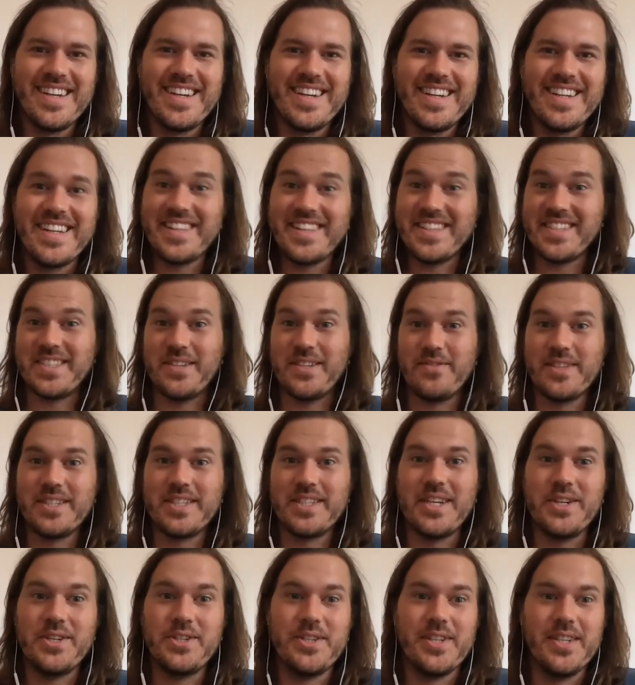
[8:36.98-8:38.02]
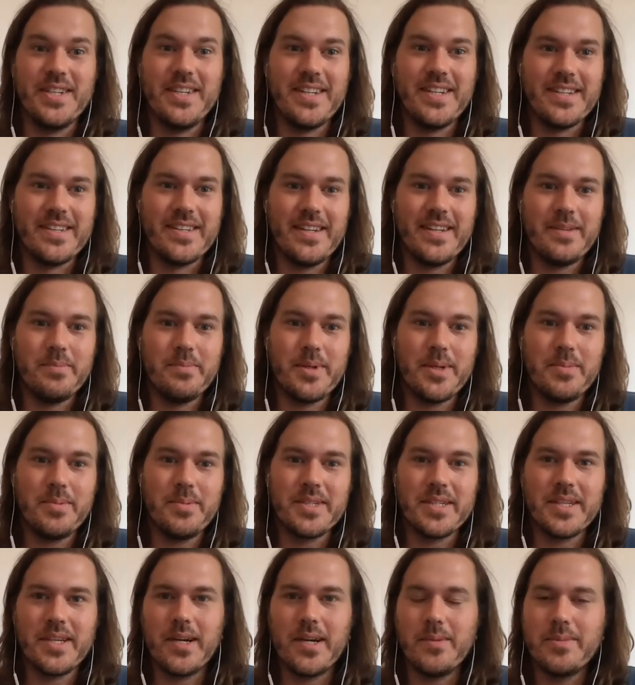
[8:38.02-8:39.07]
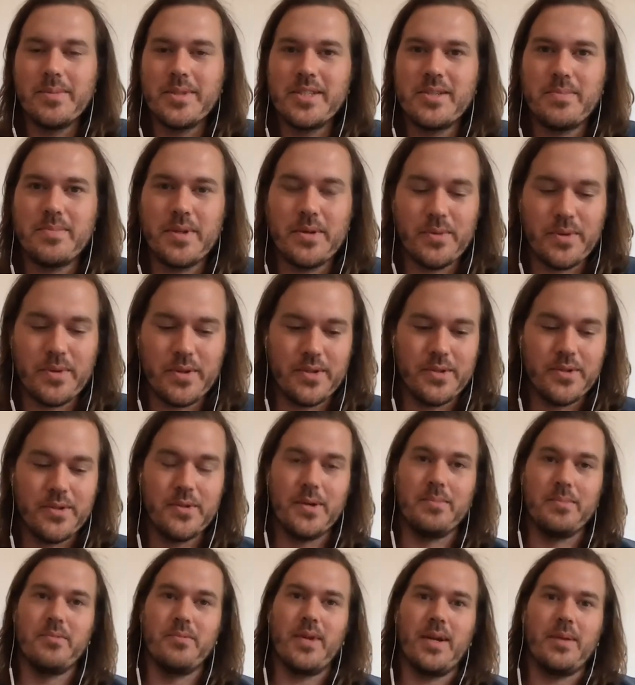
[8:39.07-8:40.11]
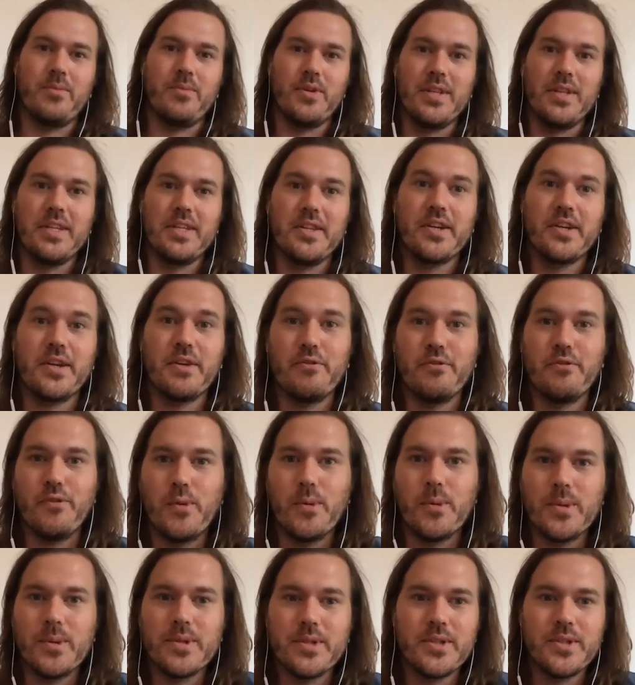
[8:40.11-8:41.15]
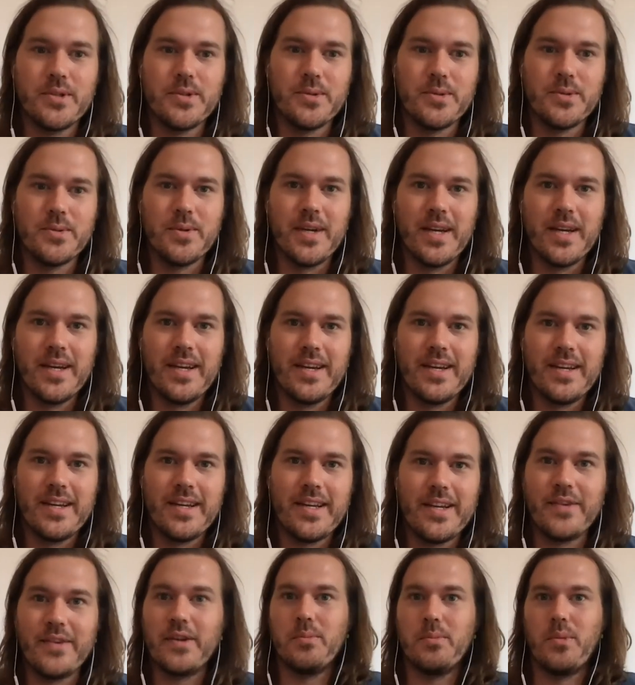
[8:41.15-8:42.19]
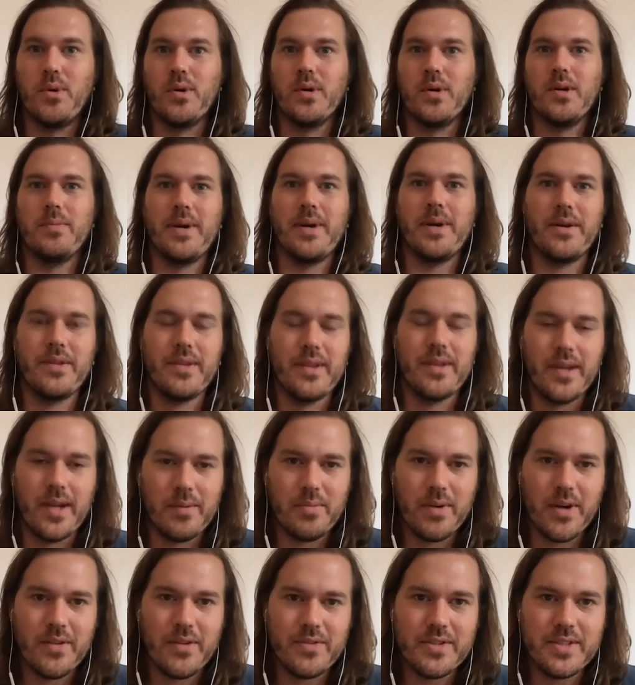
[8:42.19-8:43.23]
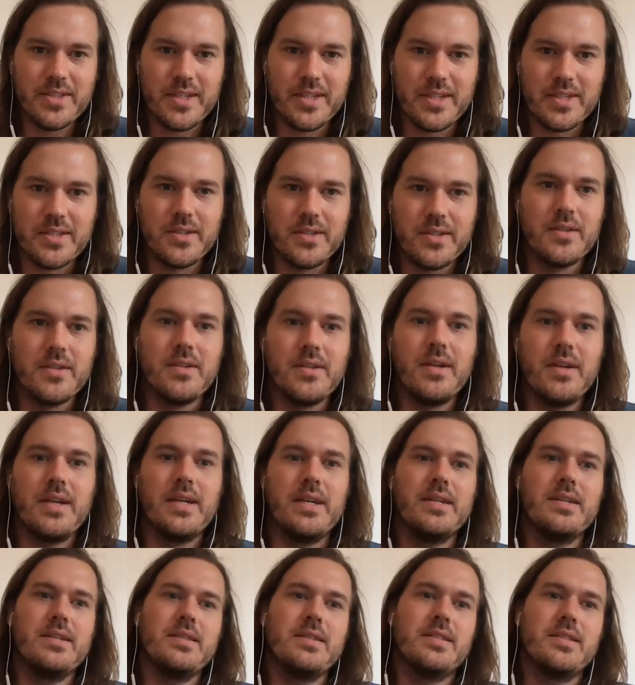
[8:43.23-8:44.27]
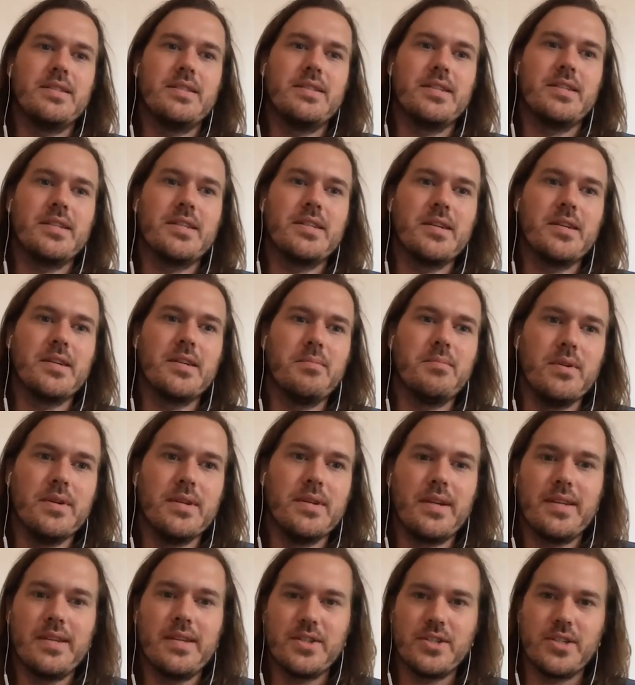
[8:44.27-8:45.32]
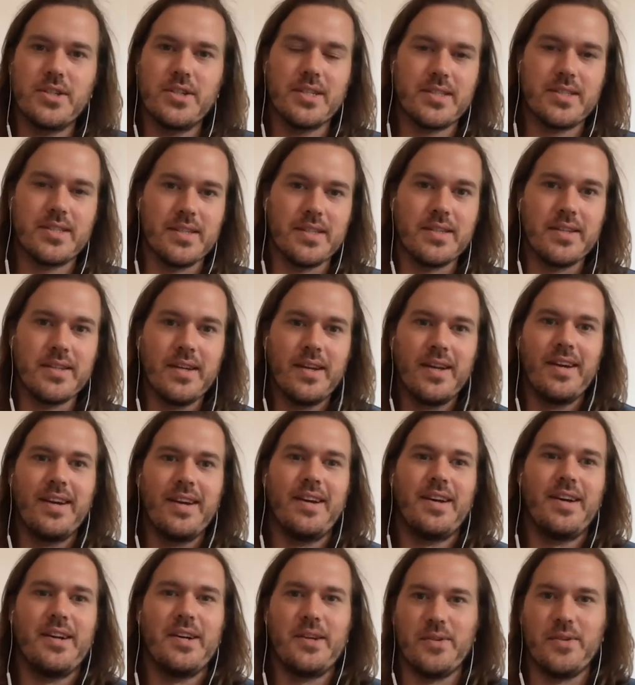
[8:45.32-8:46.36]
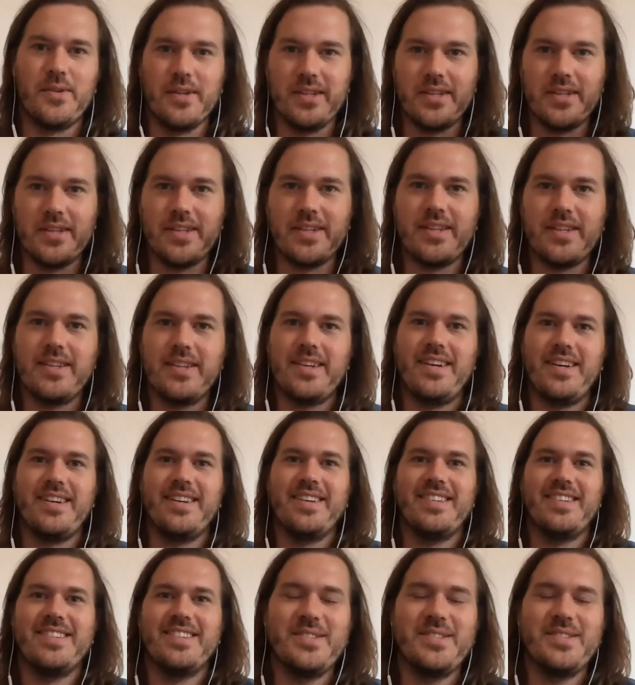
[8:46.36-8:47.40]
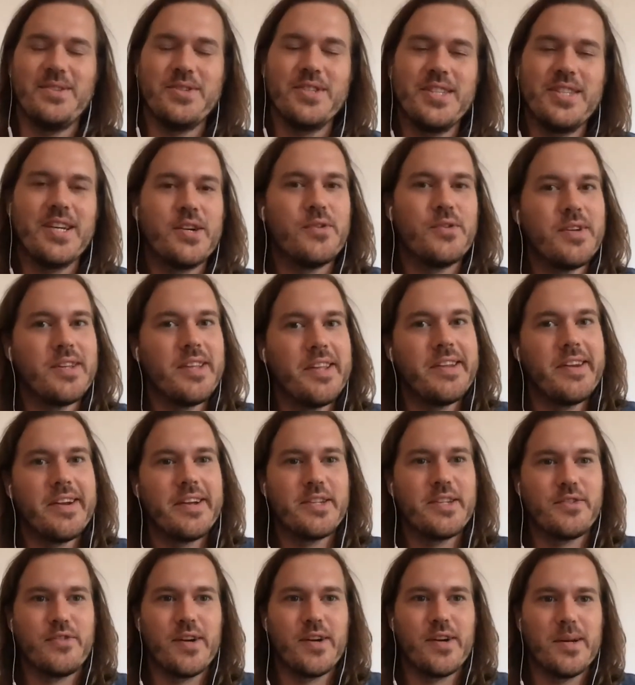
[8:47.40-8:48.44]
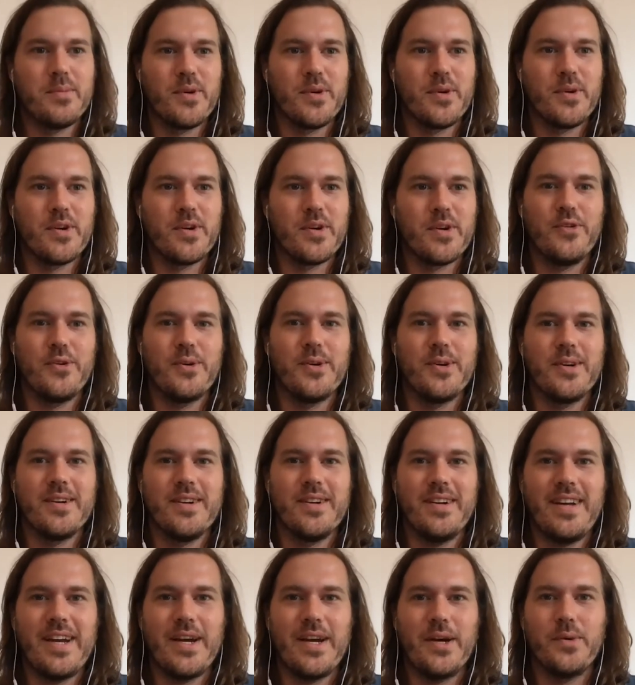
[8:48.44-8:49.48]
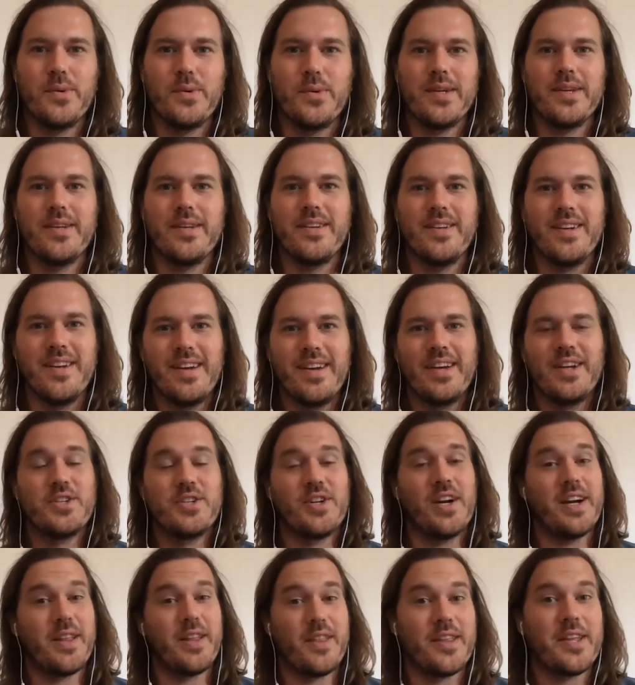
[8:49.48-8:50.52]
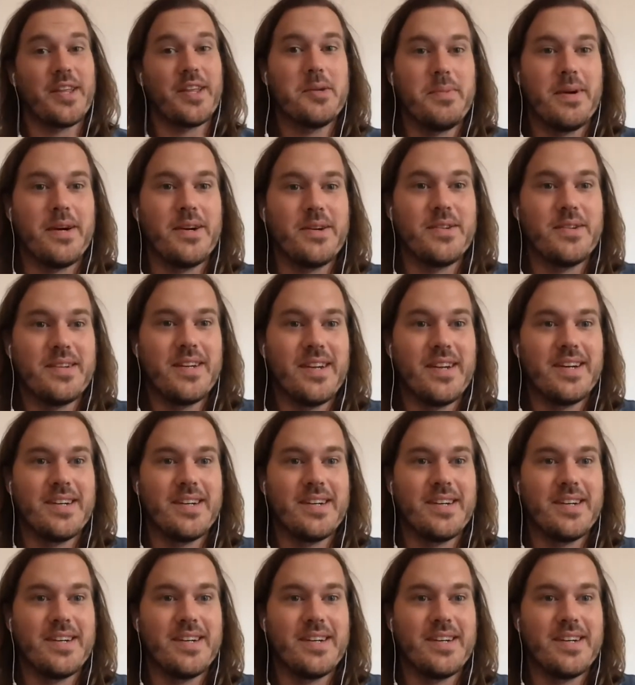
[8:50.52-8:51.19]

get this invitation and be able to come and speak with you. I'm really looking forward to hearing more about the nonprofit sector in Singapore. And I think Justin really, you set a really nice framework for how we try to think about